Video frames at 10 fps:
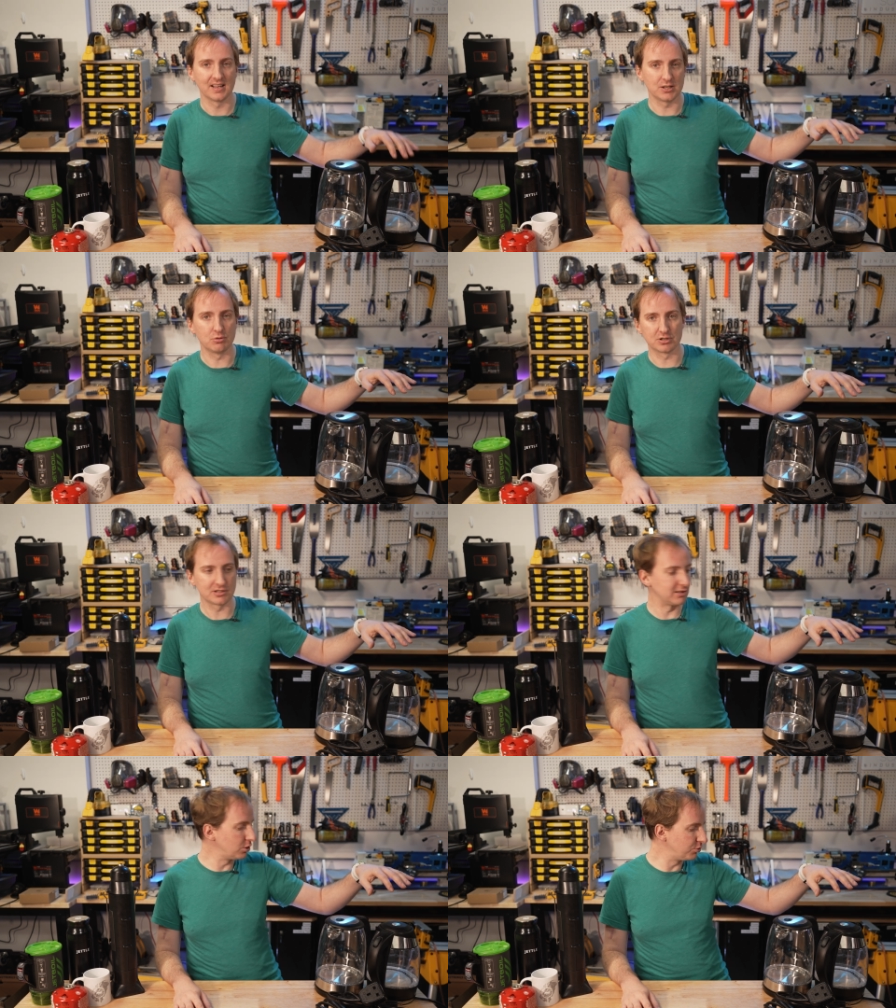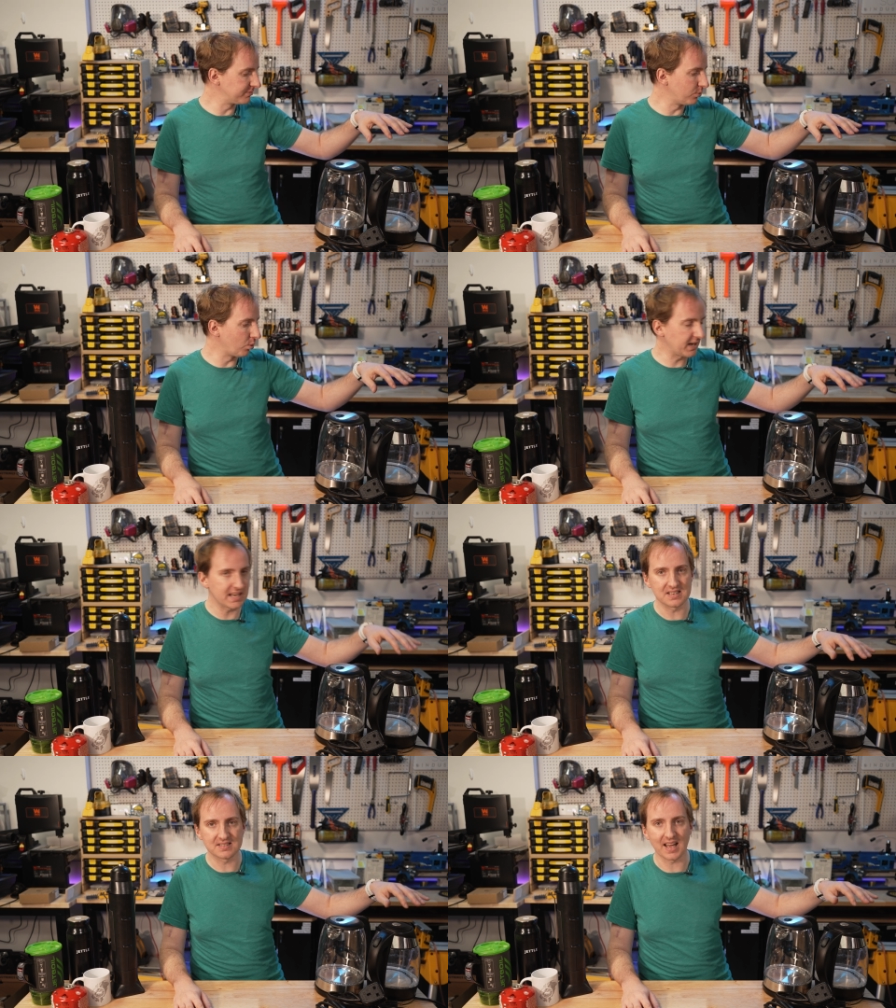you just lose more
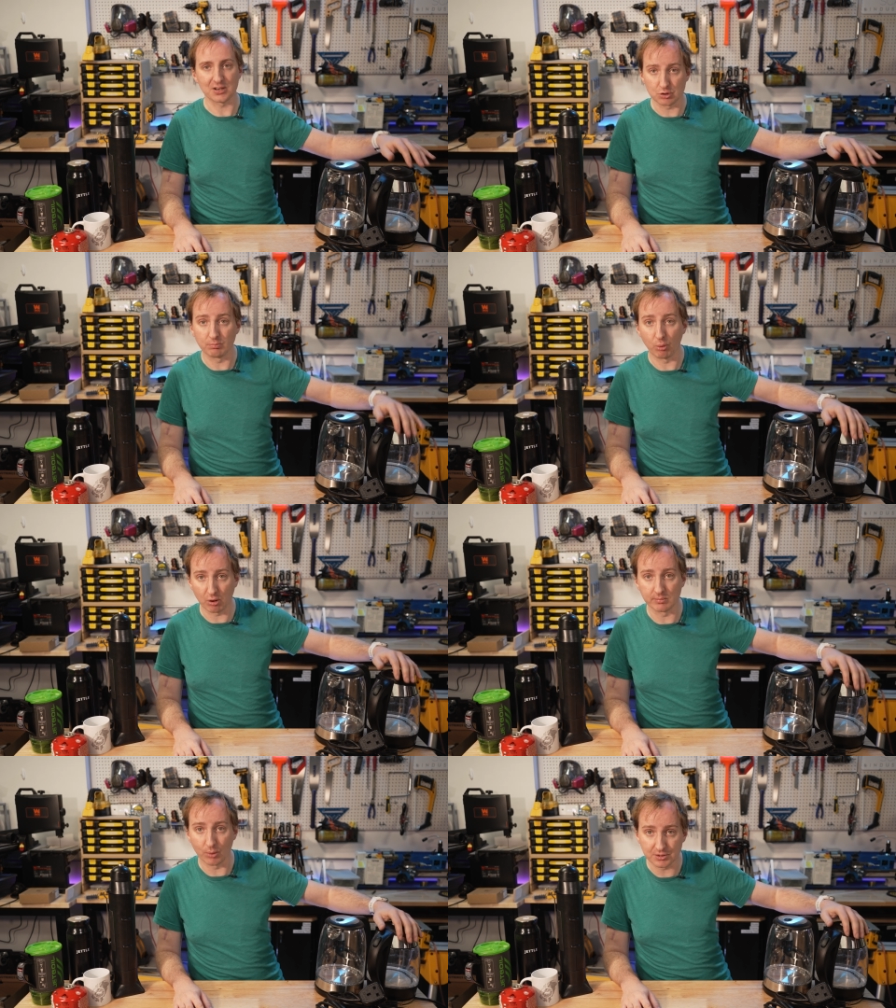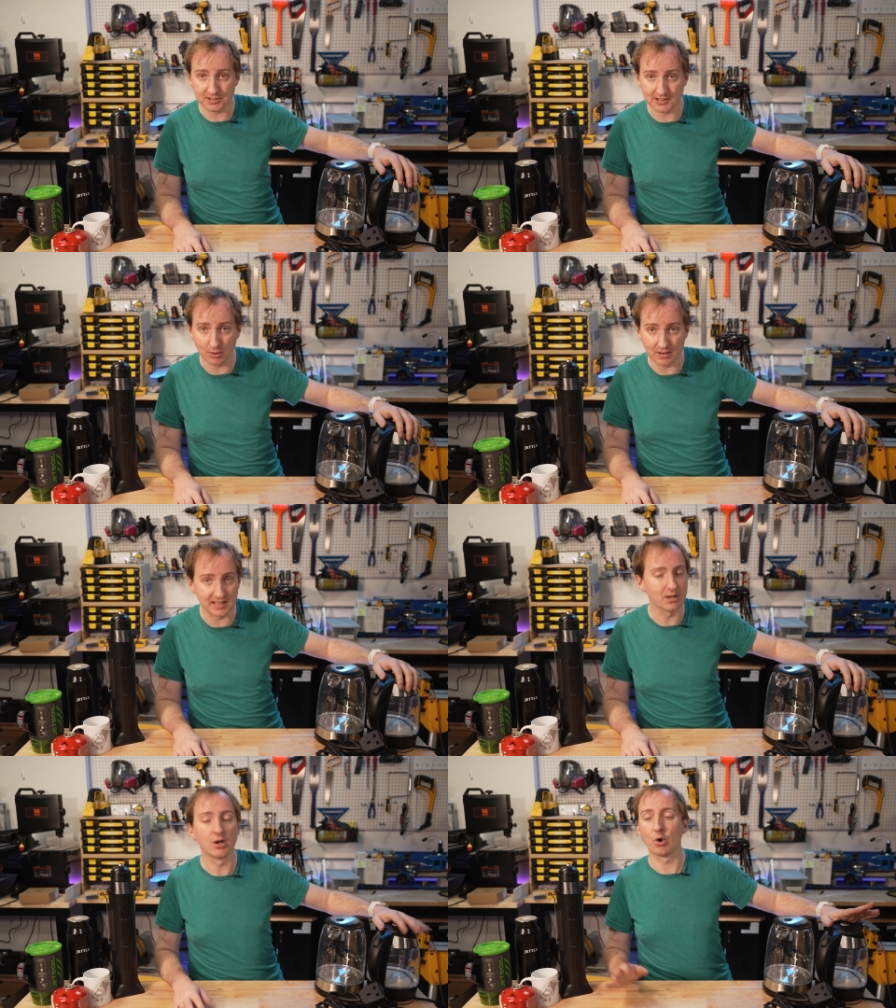heat as you boil more
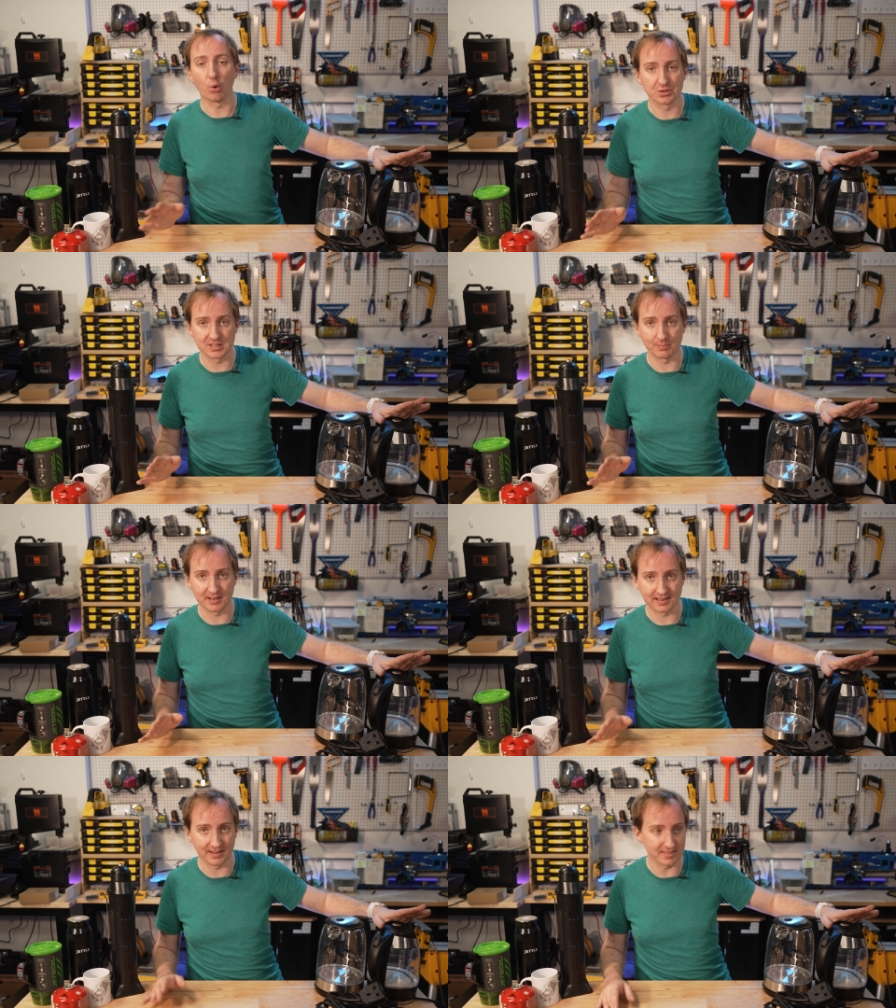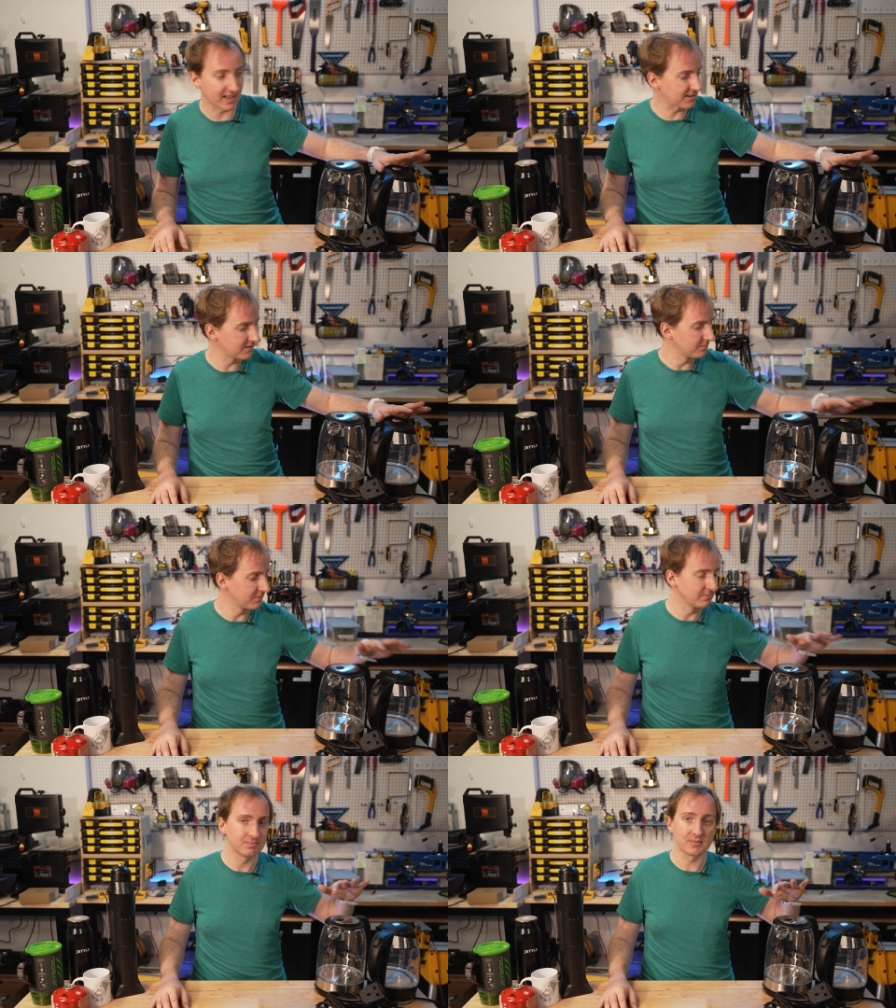slowly, or something like that.
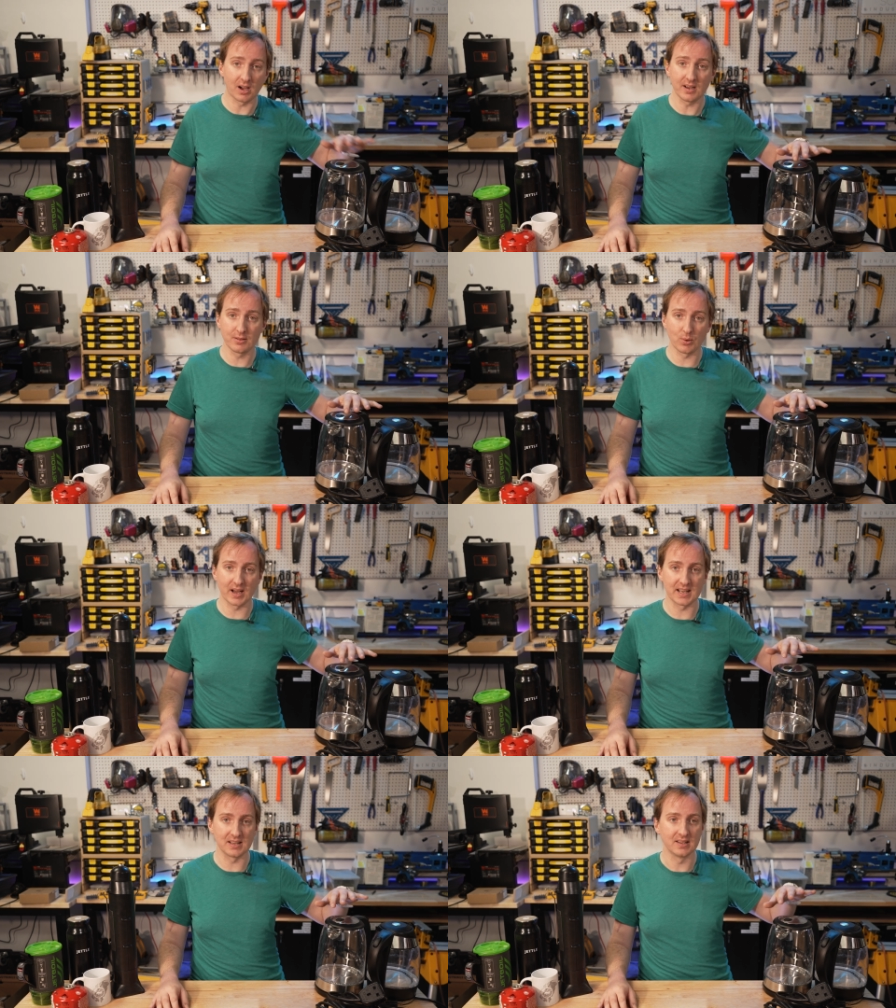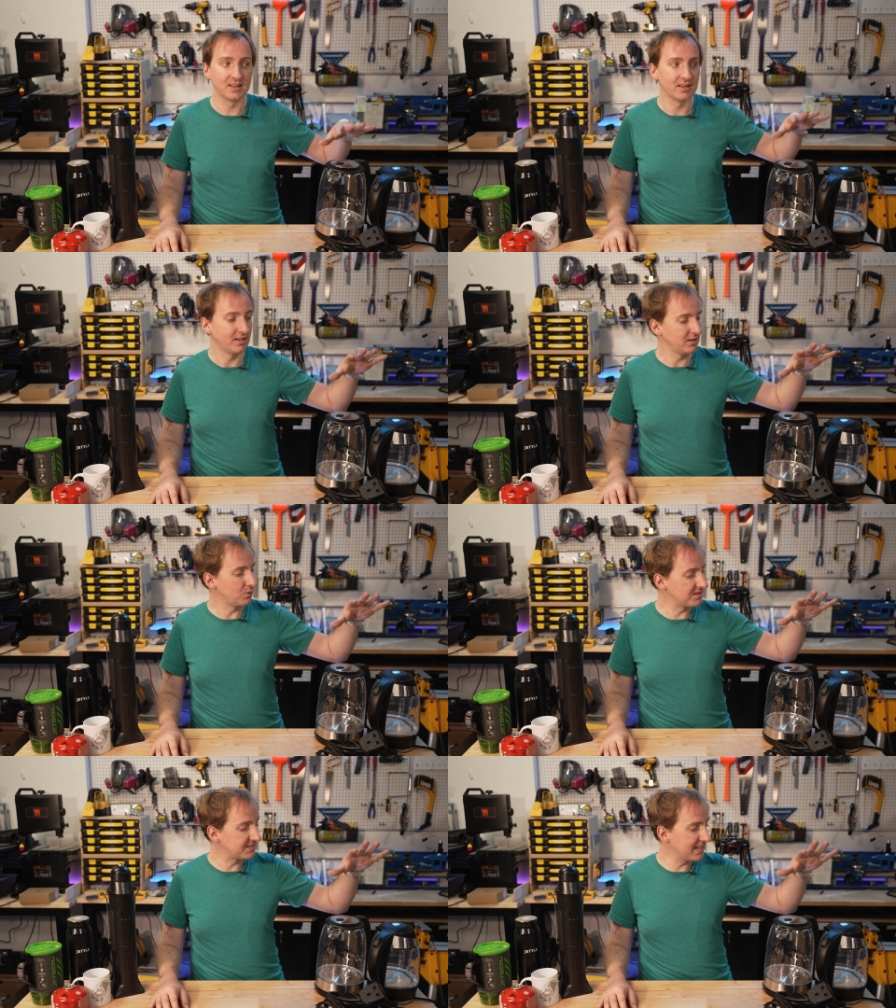Either way, you
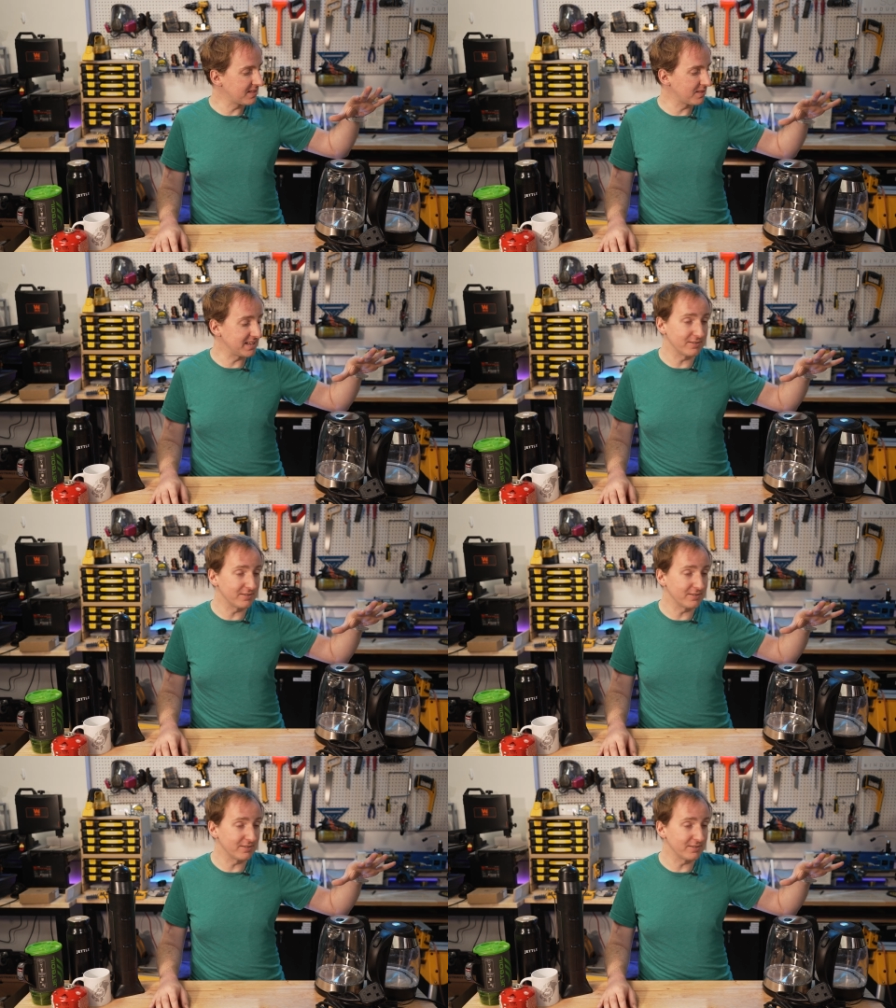can see that the